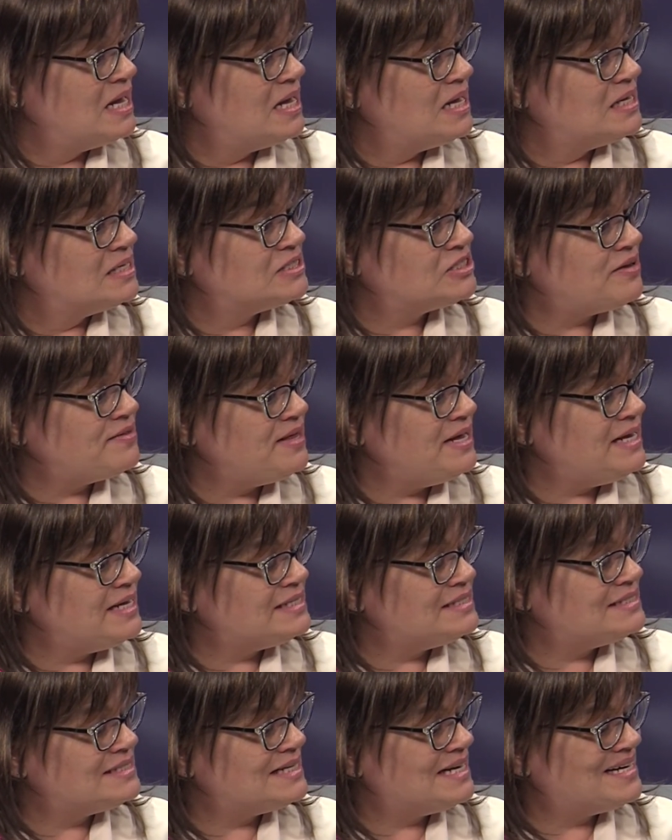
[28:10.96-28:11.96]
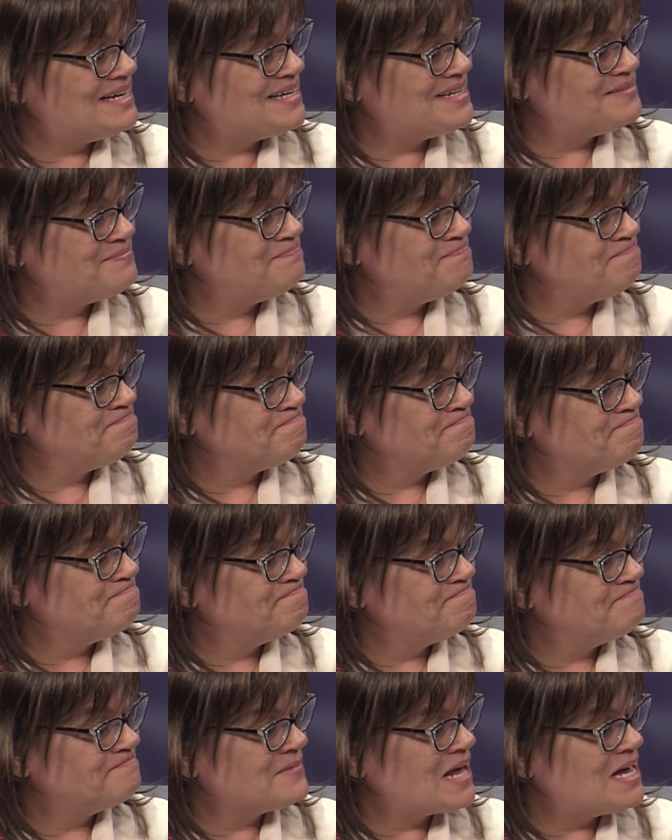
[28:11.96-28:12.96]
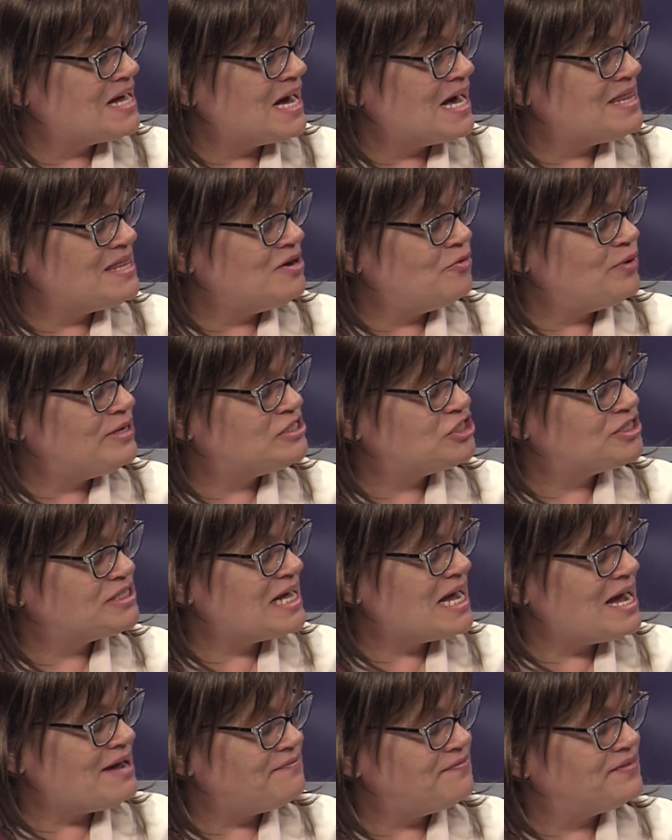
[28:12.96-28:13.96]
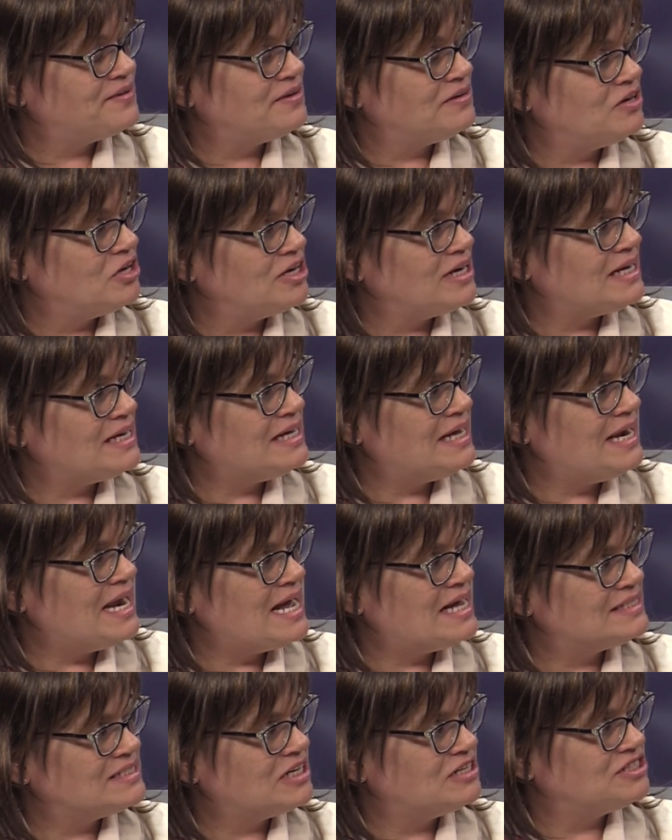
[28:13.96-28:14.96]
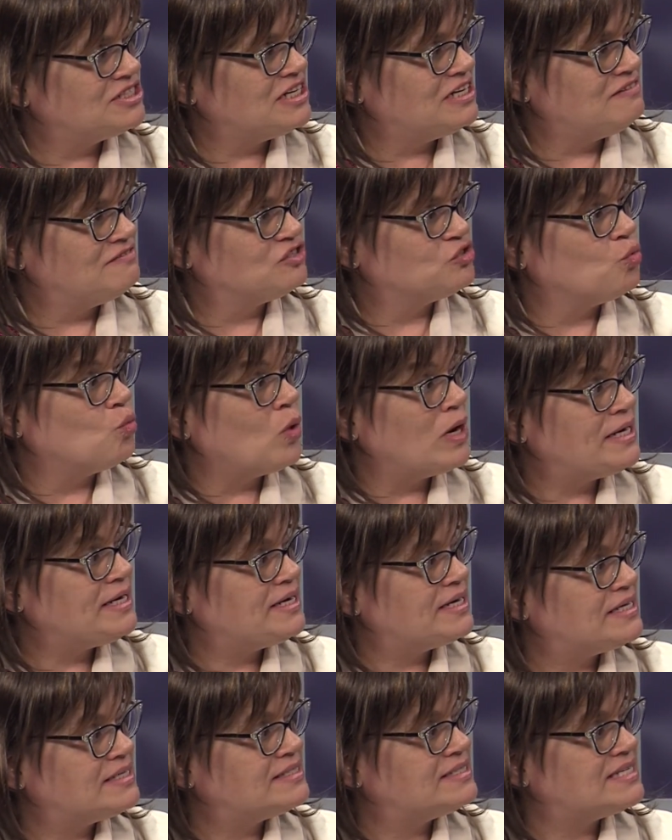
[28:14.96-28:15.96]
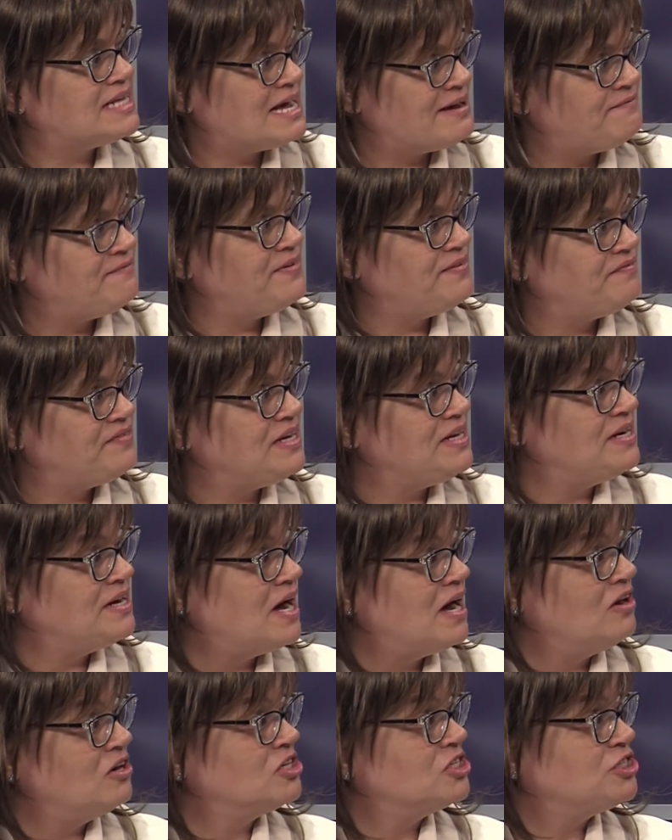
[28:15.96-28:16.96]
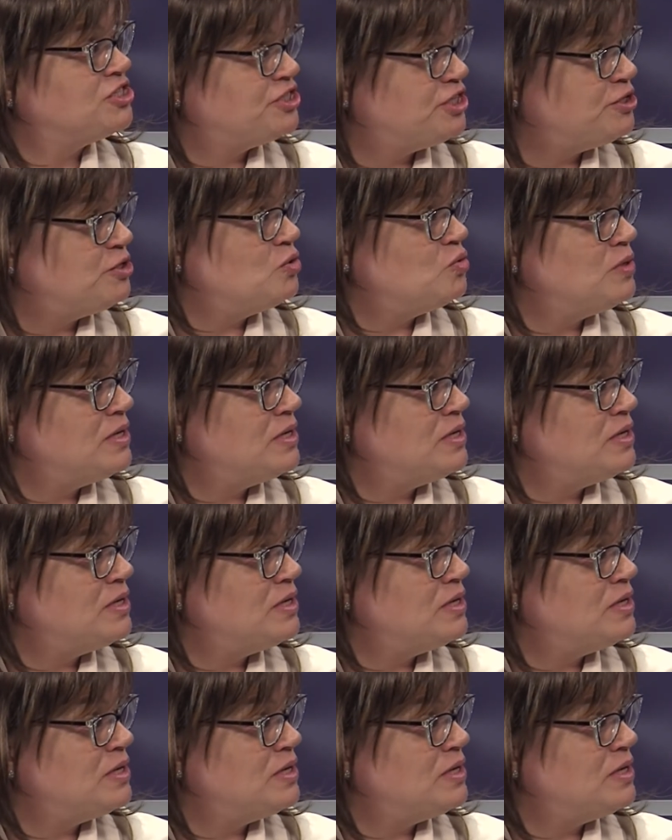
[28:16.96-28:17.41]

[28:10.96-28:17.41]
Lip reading: So I think I think we just have to look and ask ourselves, what does that $15 do?